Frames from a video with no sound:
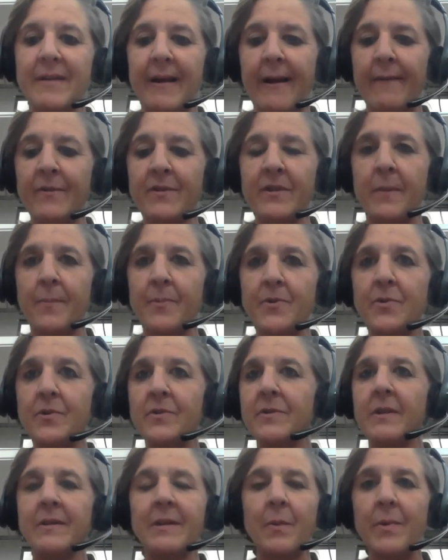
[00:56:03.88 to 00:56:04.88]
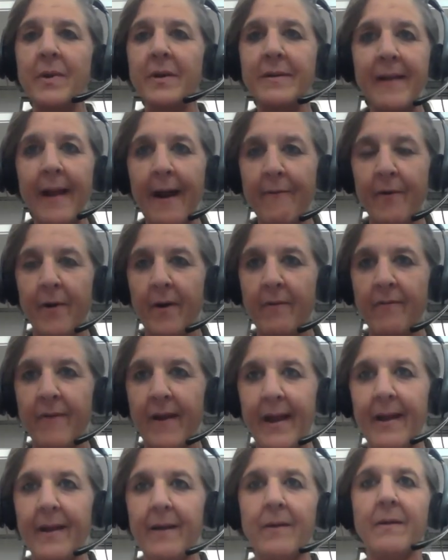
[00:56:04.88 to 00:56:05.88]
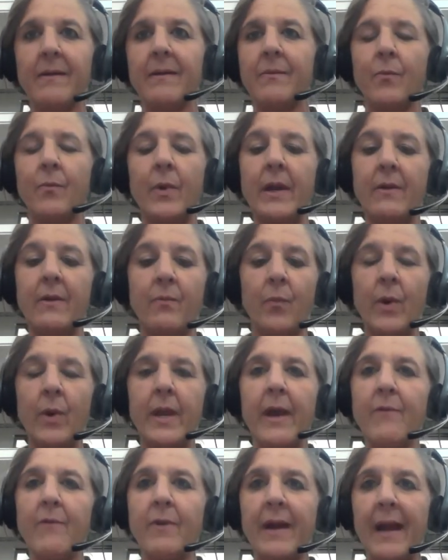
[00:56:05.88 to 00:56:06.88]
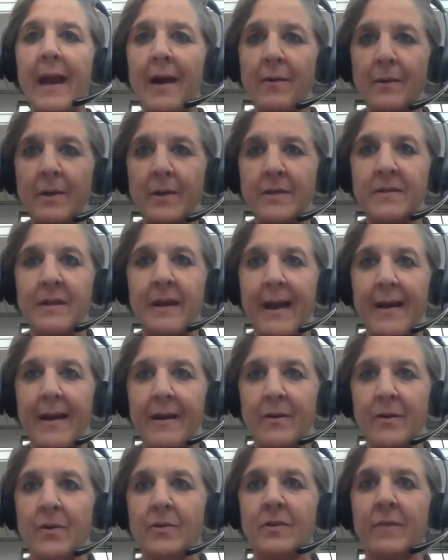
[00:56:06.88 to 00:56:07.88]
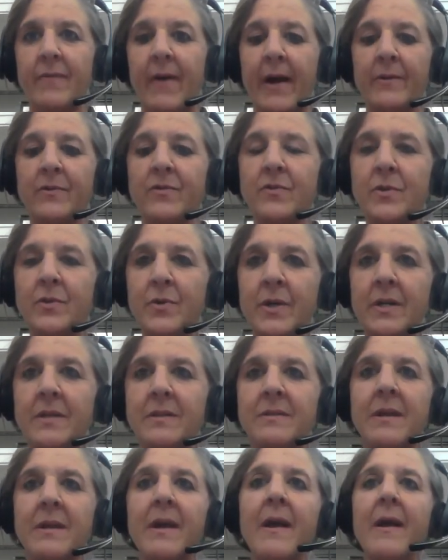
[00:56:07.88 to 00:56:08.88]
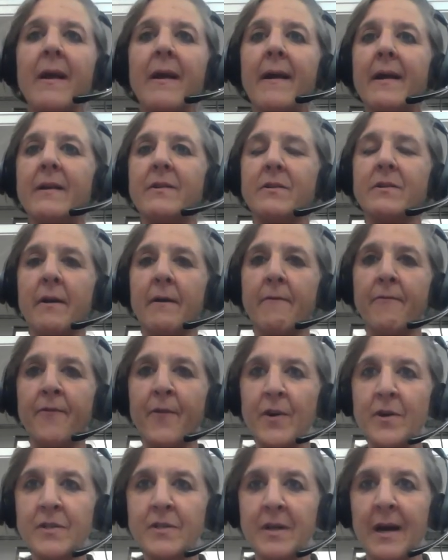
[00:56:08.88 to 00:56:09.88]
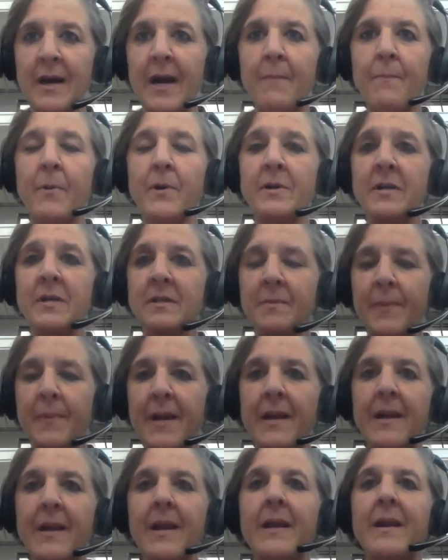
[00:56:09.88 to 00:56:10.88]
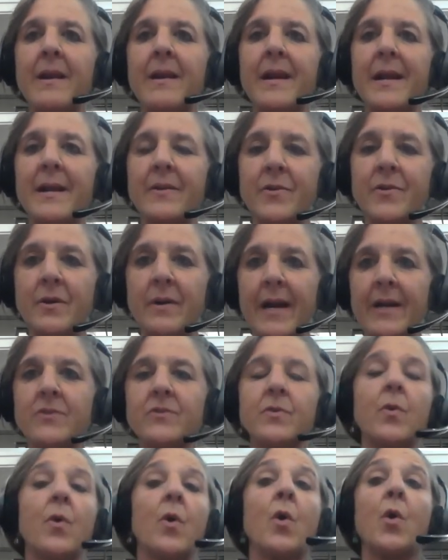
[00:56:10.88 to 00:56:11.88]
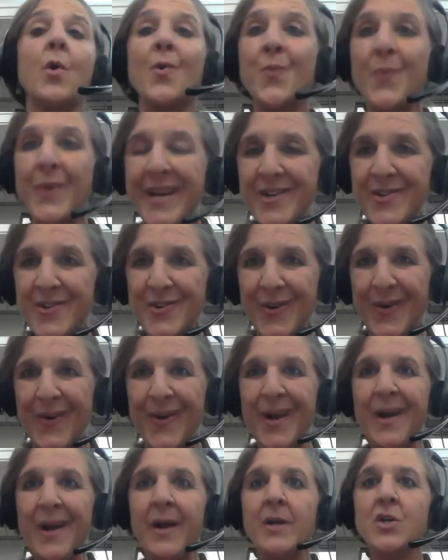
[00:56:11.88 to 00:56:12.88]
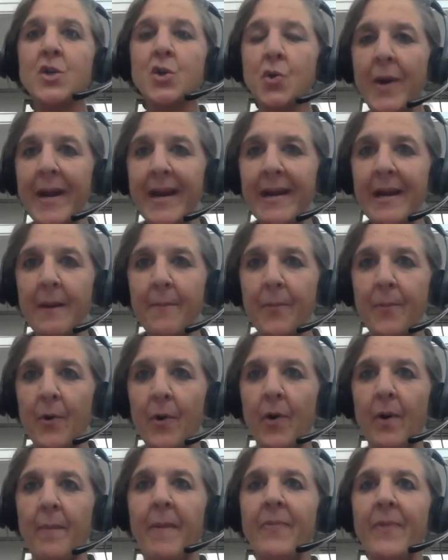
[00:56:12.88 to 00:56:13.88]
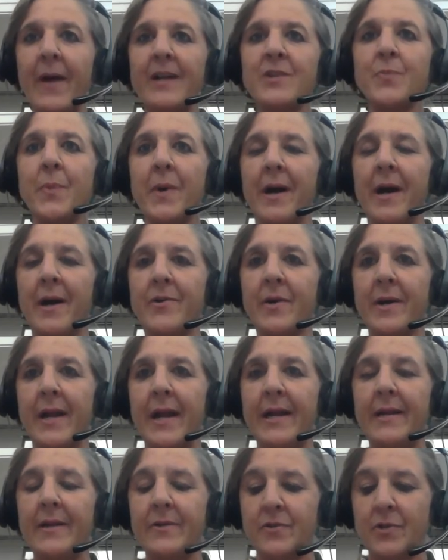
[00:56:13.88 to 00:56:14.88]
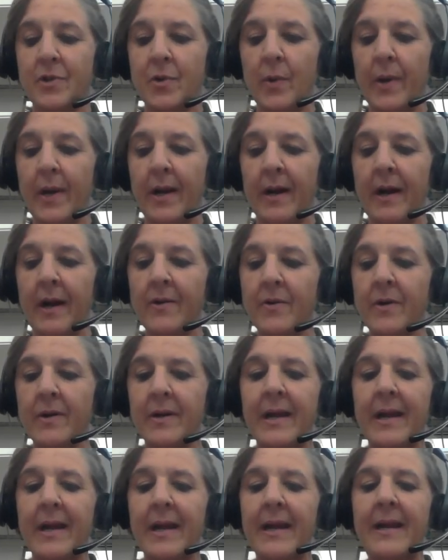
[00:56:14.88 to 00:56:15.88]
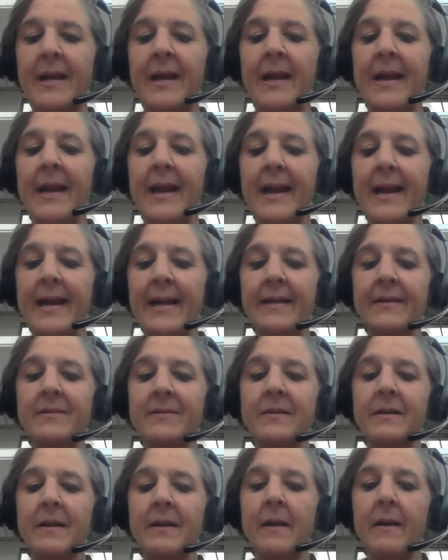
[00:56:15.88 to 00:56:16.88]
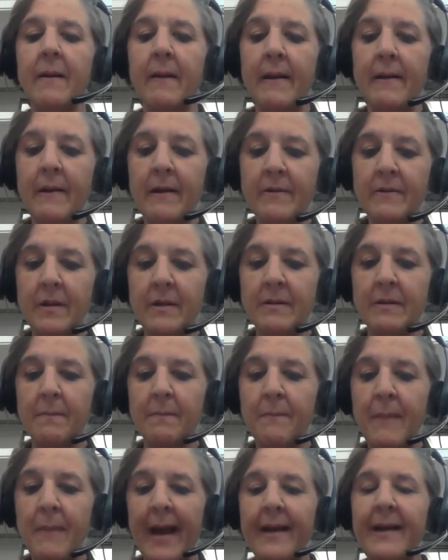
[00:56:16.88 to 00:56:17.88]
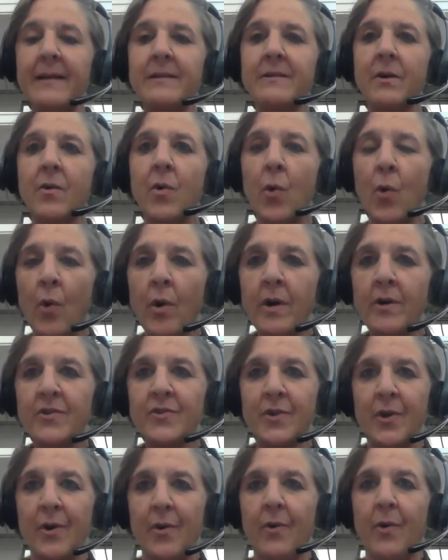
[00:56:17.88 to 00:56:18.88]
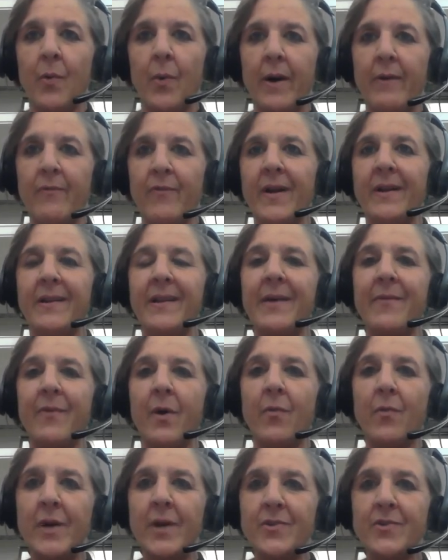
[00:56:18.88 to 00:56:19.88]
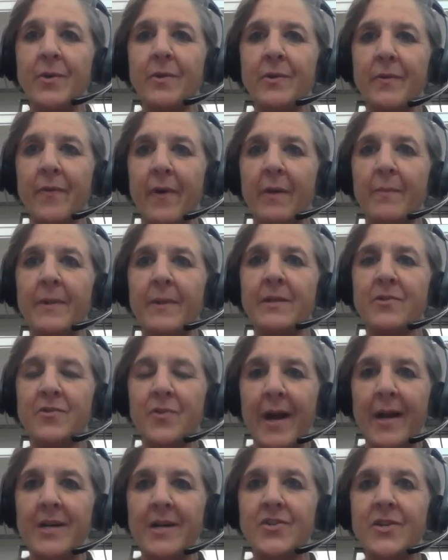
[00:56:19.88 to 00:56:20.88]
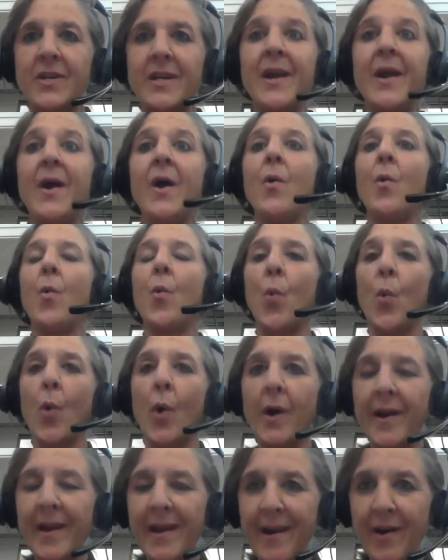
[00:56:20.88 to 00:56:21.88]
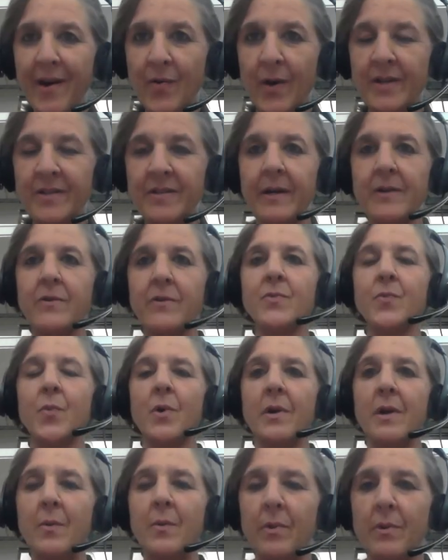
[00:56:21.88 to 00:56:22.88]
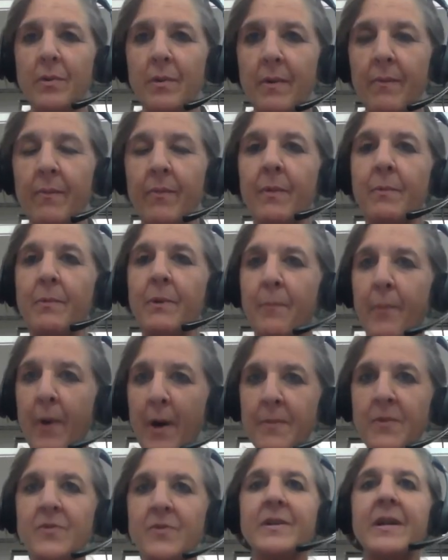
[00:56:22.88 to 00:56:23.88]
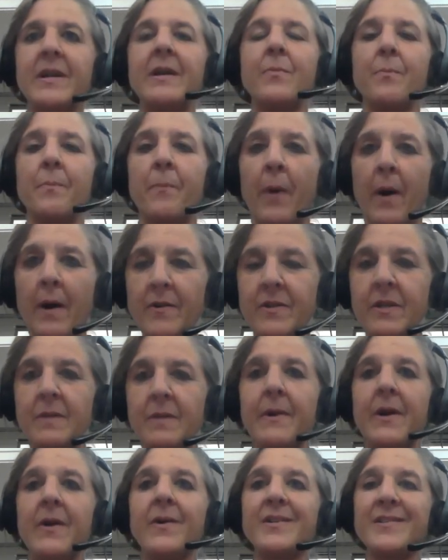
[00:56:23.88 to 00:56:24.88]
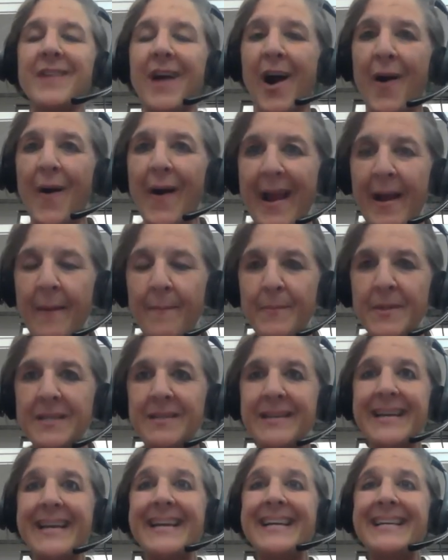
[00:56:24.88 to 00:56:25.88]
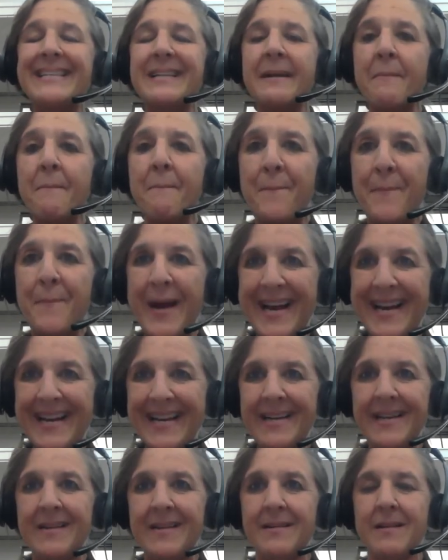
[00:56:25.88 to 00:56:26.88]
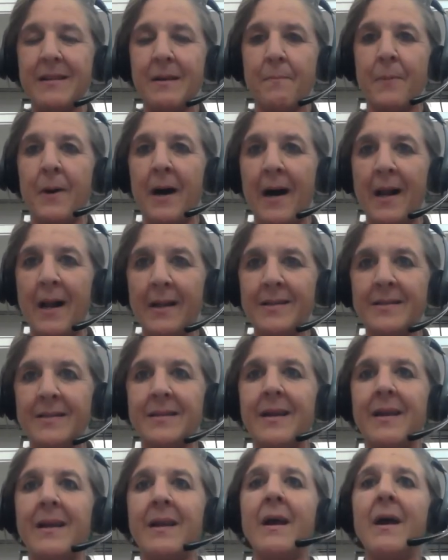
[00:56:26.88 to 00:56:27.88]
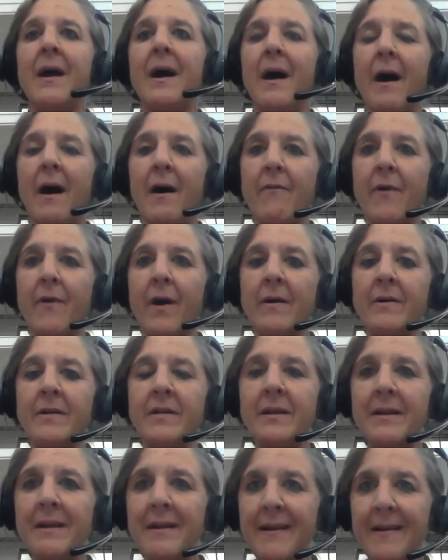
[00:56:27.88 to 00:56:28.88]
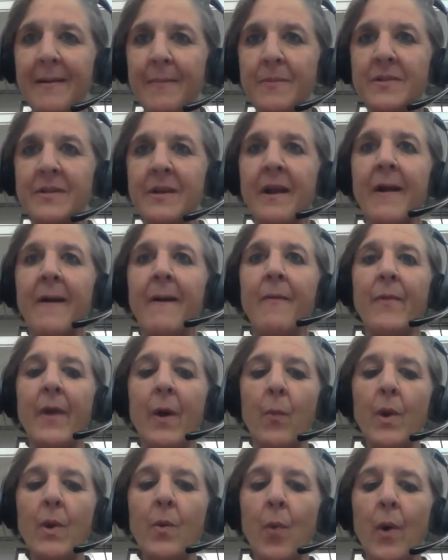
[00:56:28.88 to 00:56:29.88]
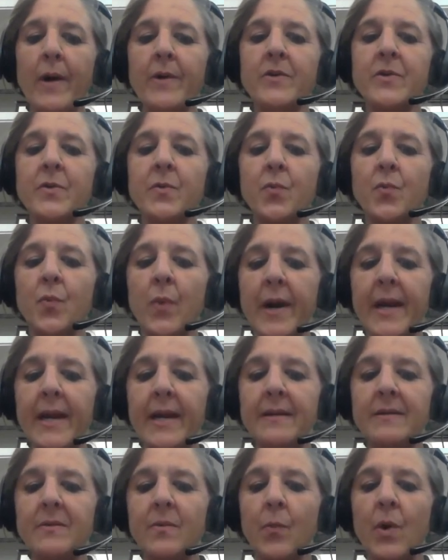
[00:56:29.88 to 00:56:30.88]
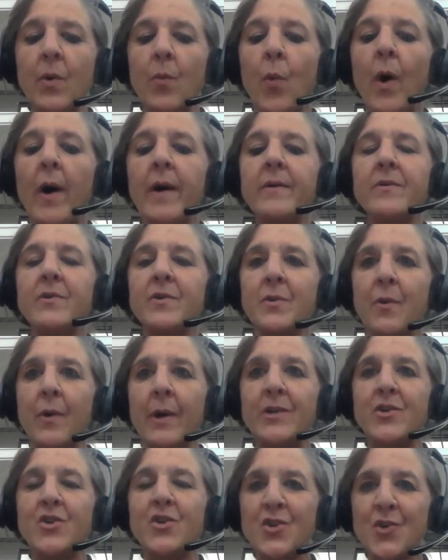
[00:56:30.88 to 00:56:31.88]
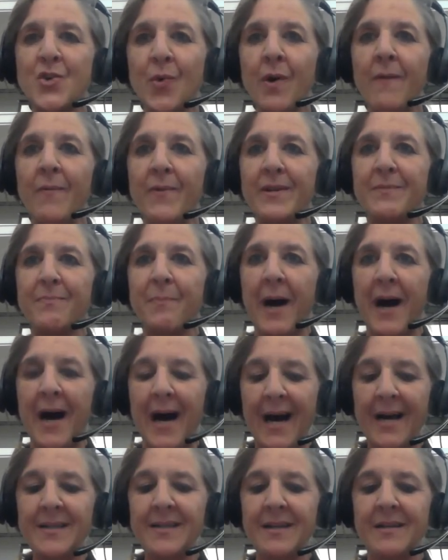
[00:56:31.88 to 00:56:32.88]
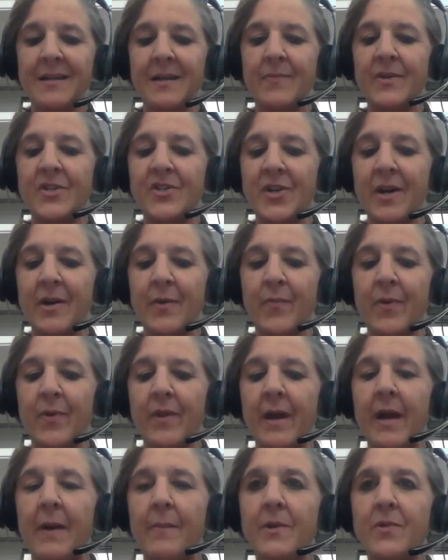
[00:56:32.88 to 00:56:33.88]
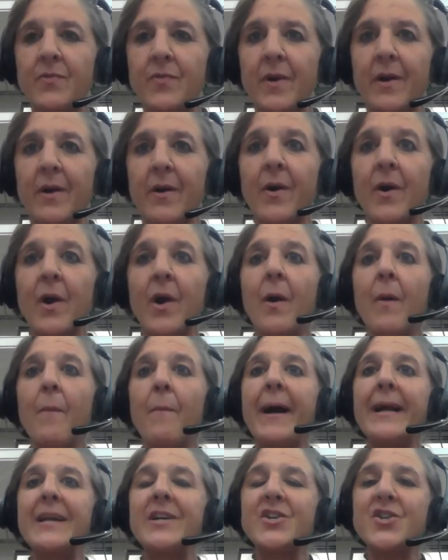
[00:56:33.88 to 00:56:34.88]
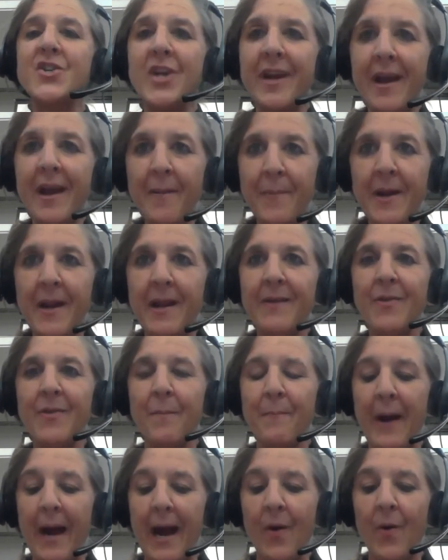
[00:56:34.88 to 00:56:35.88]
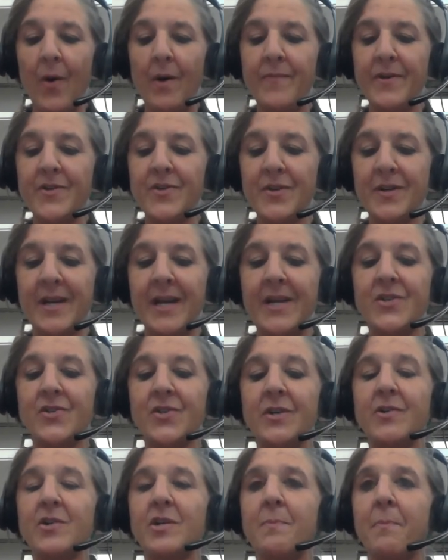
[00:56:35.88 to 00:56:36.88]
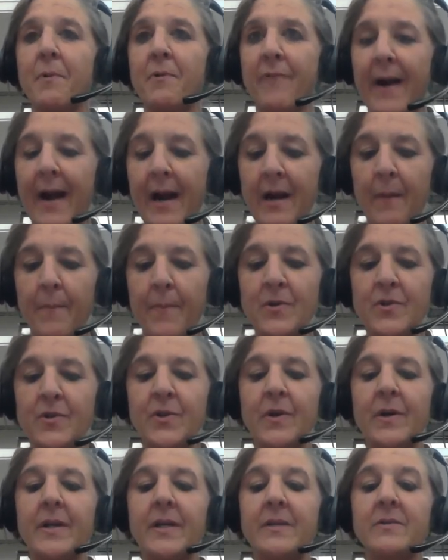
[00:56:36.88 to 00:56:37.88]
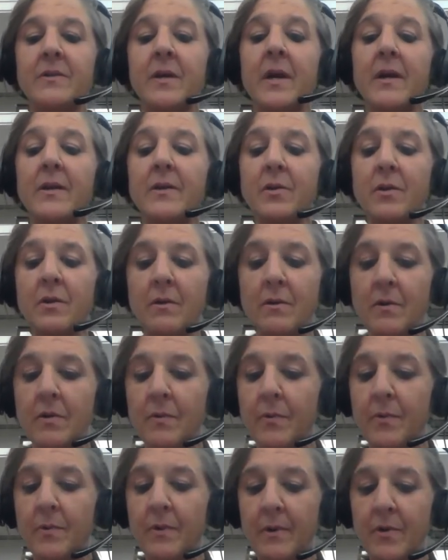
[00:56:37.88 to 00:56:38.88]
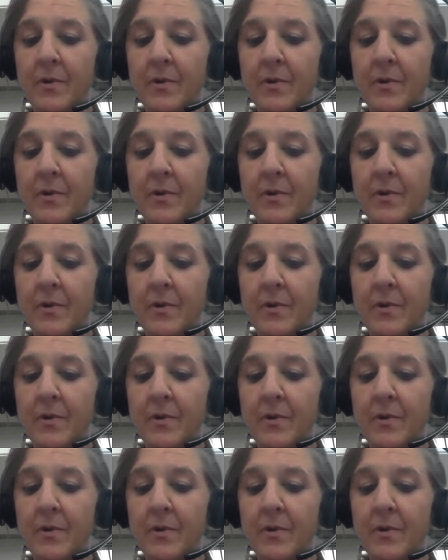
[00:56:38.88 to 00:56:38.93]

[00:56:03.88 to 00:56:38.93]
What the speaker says: to have this opportunity that they would never have had. We have countless anecdotes of how students, it's their first time participating in an international or regional training program. And that's what 100K is doing. 100K is, it is this, it's a cornerstone, quite frankly, of our regional development strategy, working across sectors, working with the Department of State, Partners of the Americas, our embassy. It is embedded into the policy of our teams that we want to raise, we want to ensure this positive agenda for the hemisphere by championing the power of education to provide opportunities to